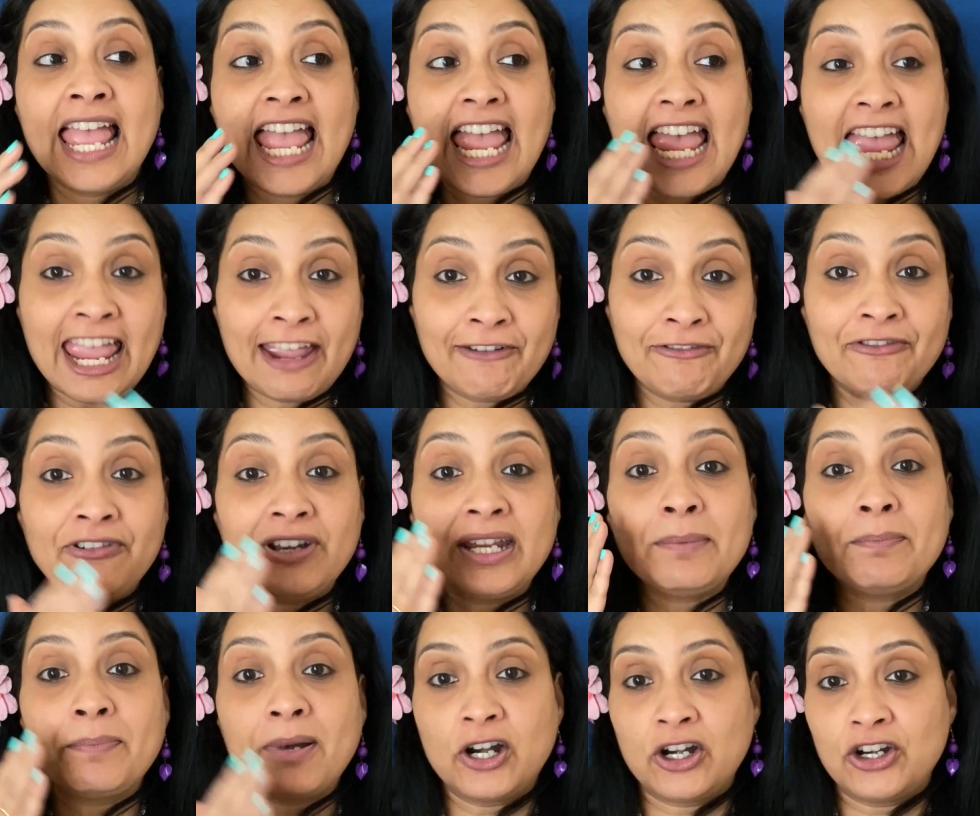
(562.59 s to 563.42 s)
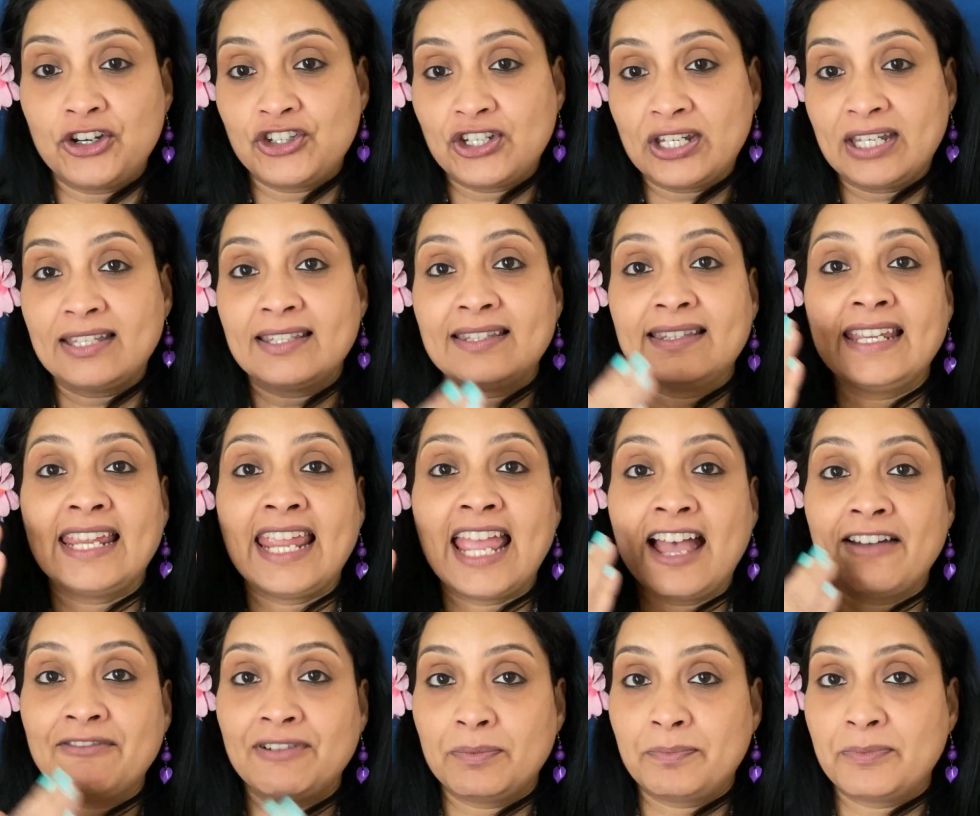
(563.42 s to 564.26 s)
Every purchase, they
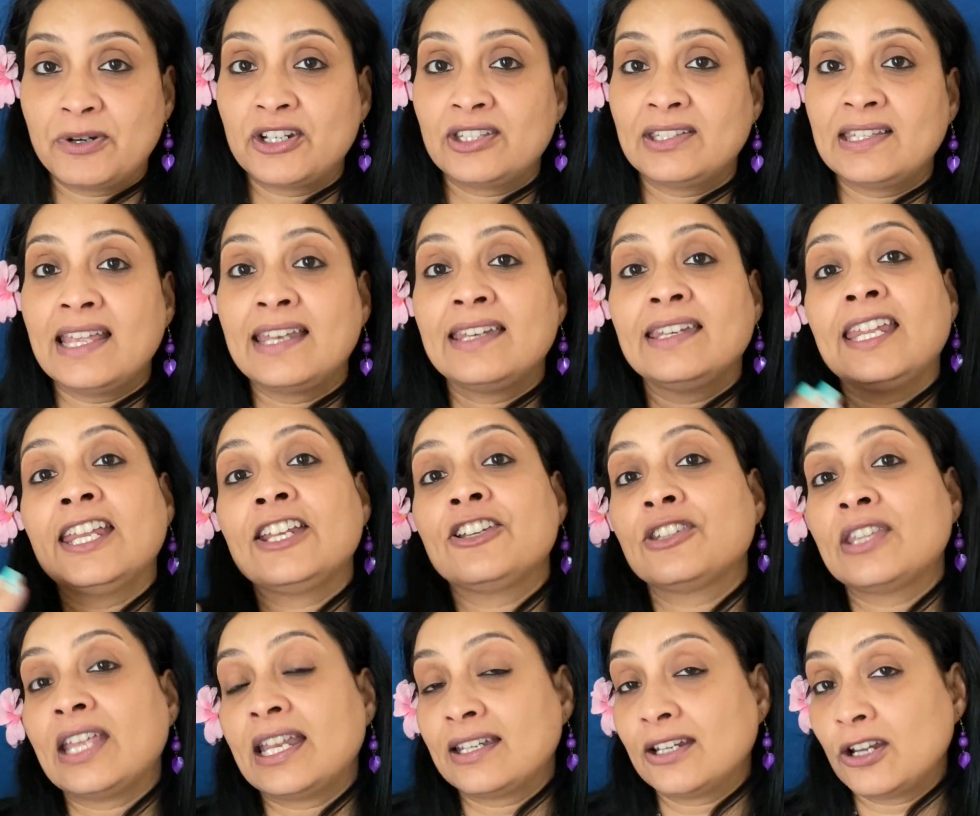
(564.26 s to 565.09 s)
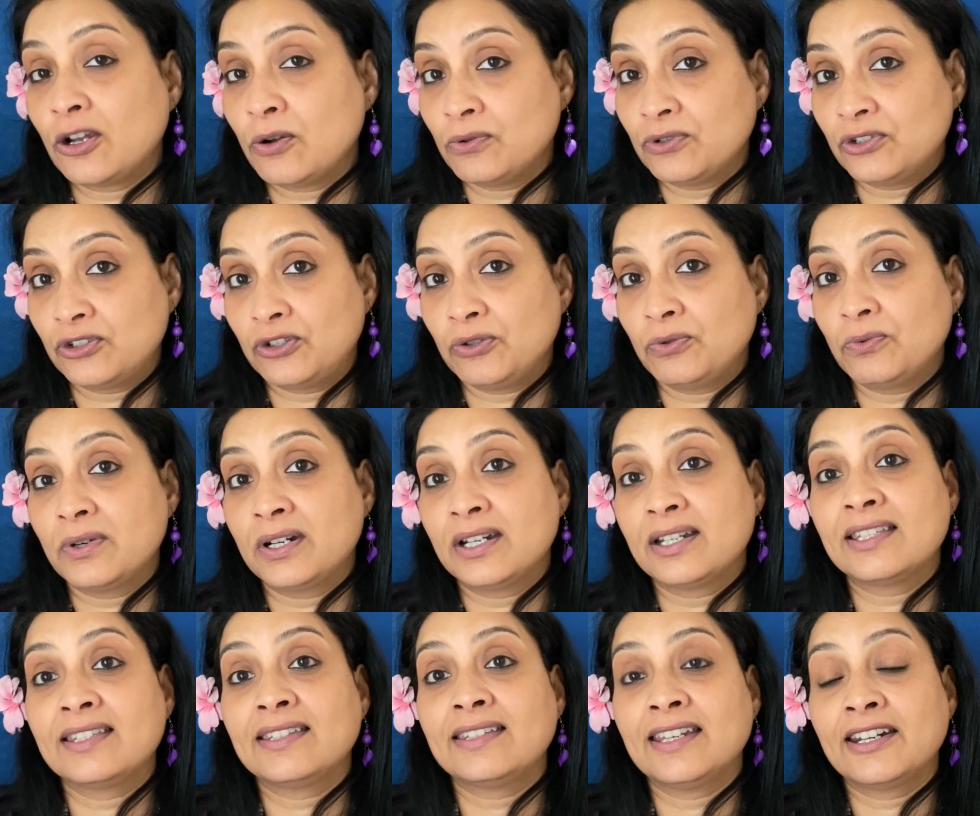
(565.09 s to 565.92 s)
have a percentage that goes
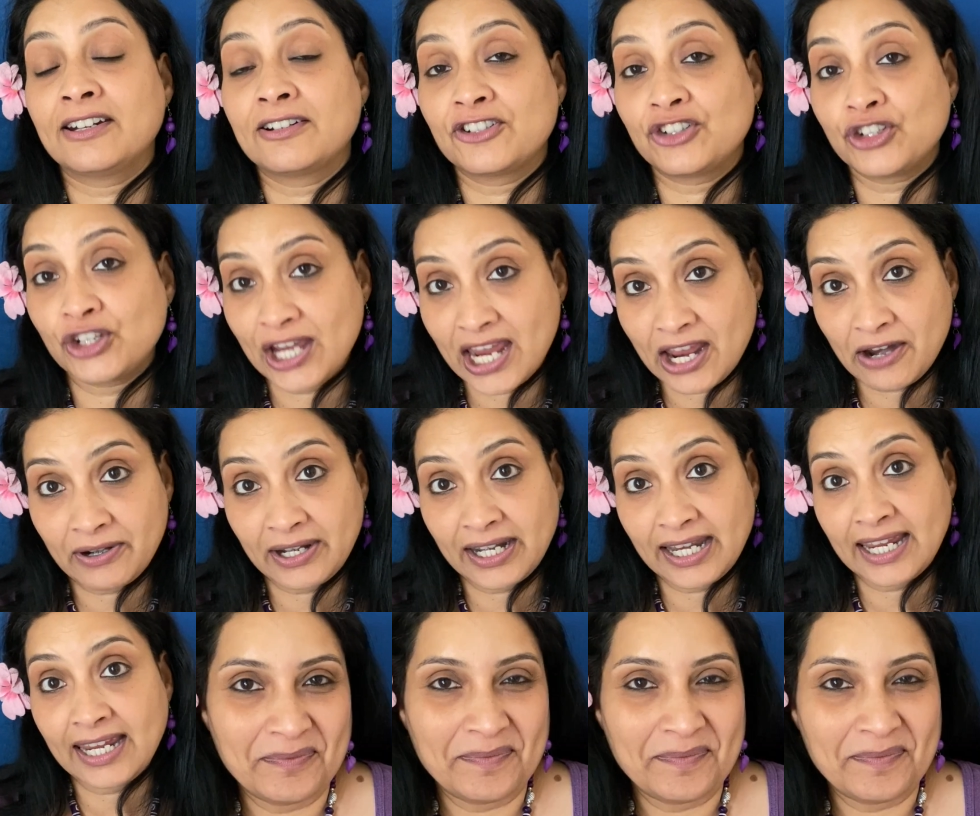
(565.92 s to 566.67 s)
towards their charity.